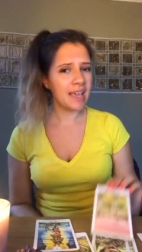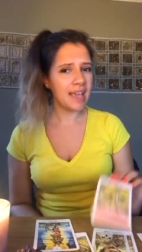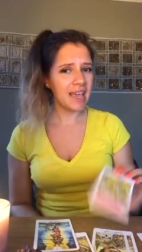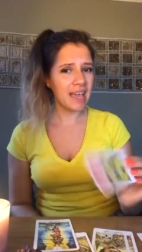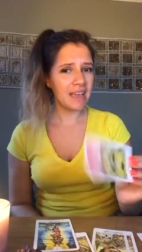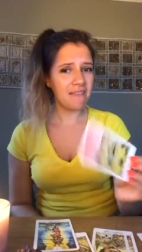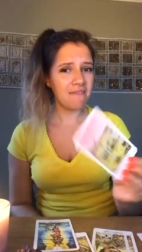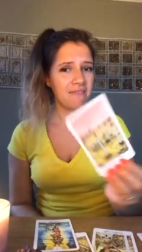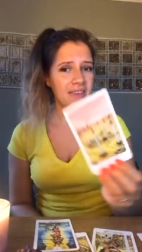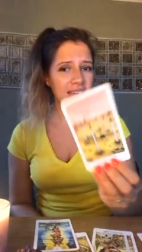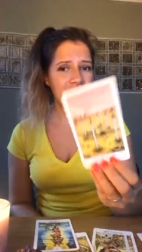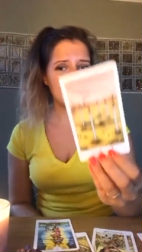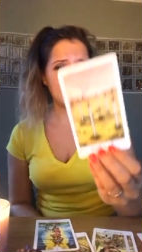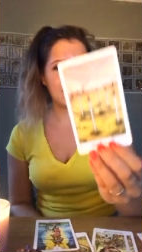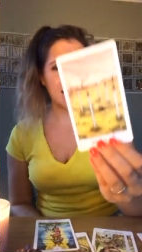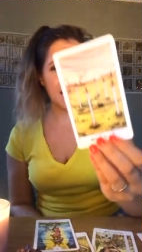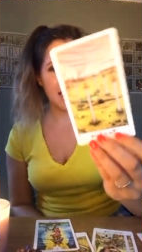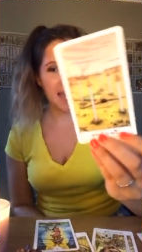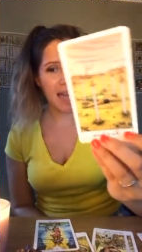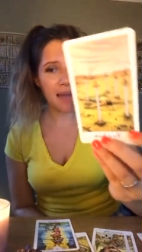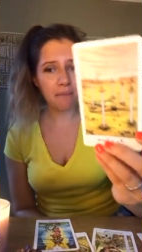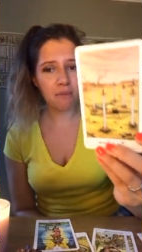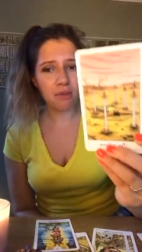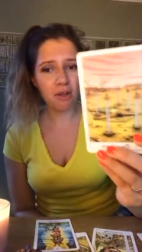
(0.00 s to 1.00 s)
In this
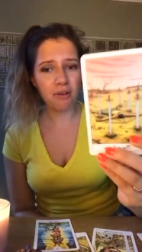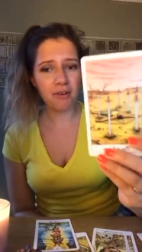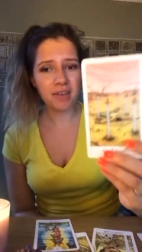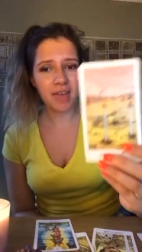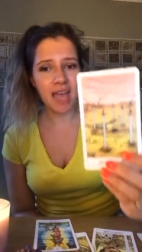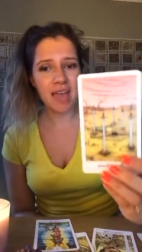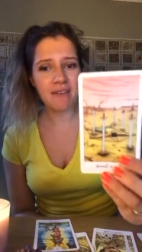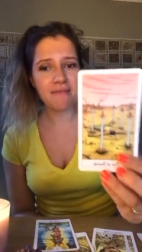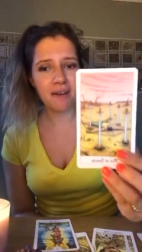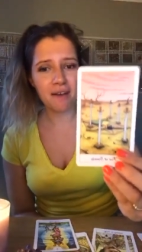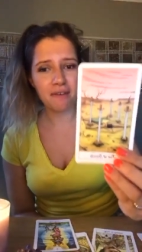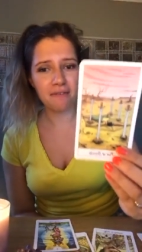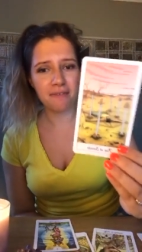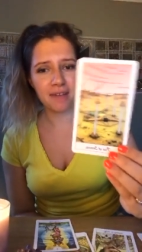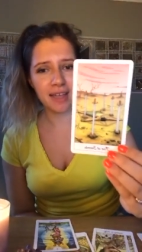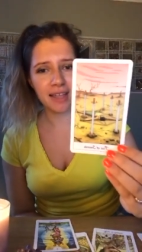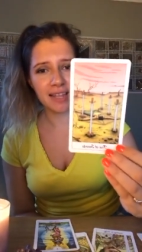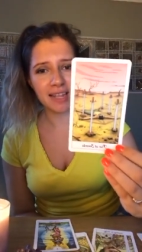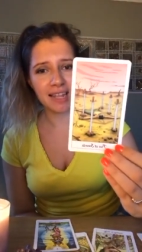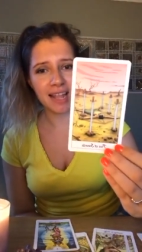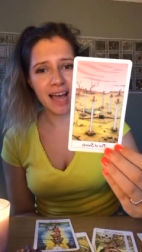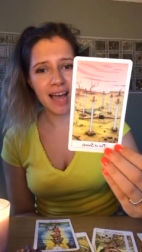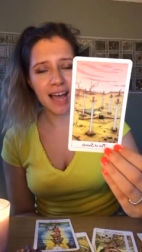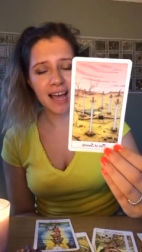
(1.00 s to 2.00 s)
deck, I'm not getting that
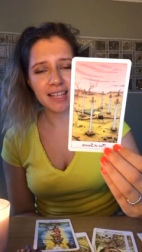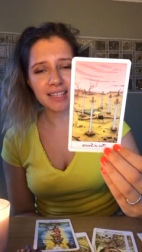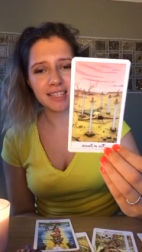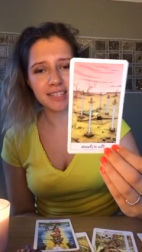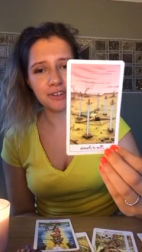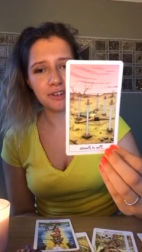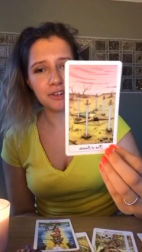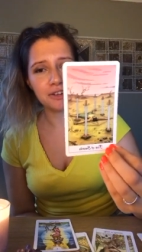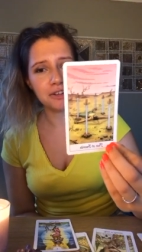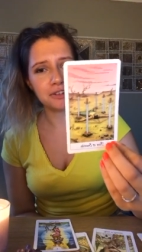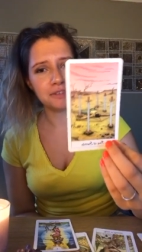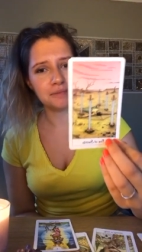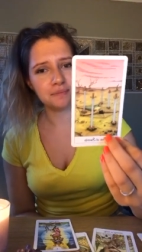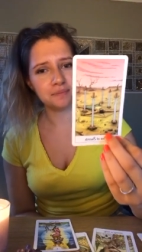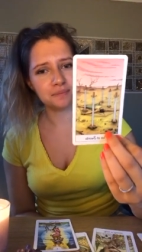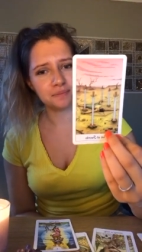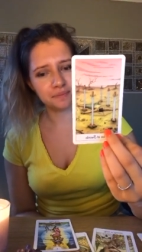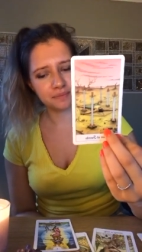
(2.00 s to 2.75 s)
feeling at all.